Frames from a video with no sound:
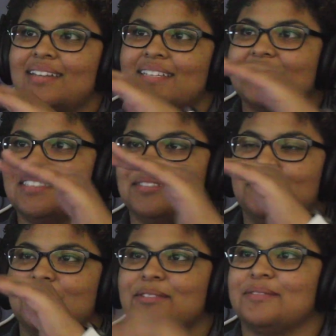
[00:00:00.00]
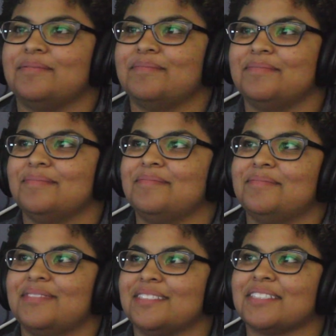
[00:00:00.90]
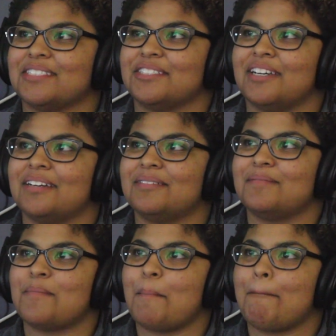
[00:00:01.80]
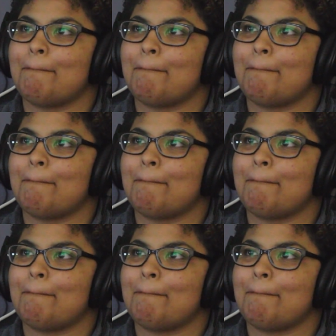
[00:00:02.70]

I like this view. It's a good shot.